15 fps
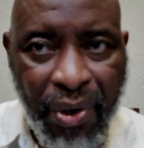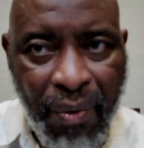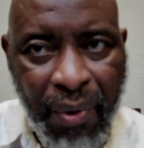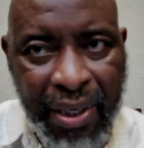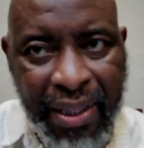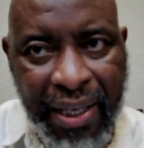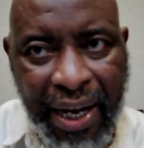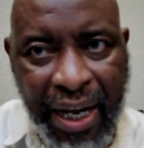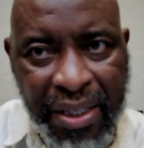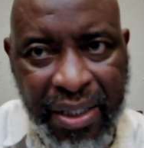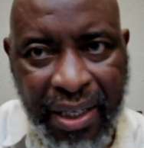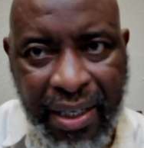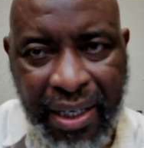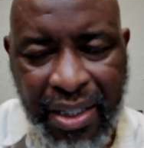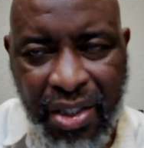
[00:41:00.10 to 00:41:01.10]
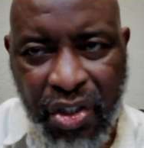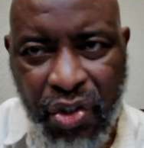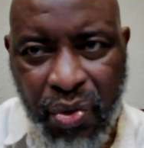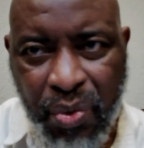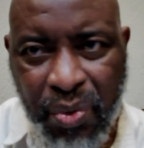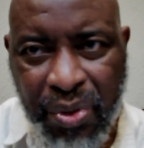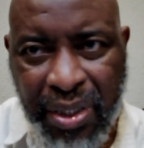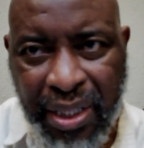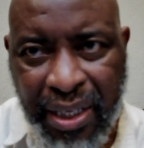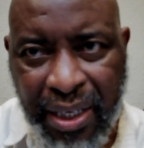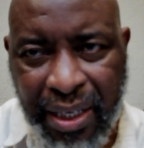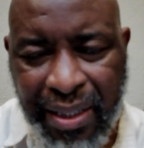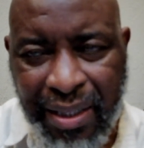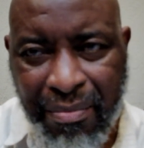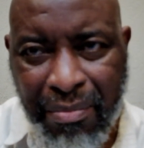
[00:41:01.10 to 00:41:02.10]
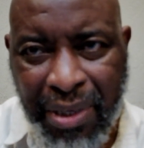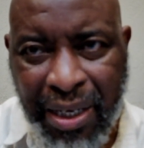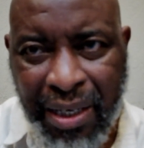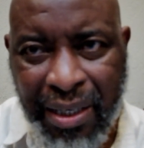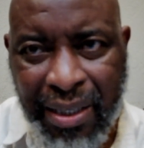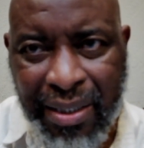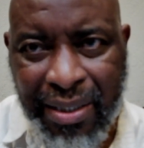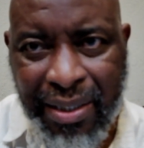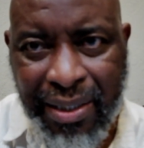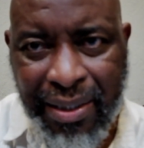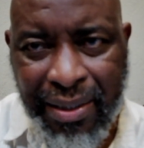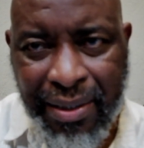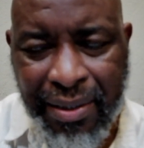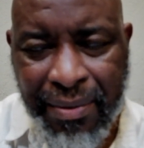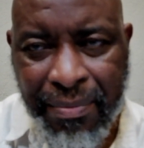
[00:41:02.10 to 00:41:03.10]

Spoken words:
what the Ashkenazi Jews there in the Middle East did?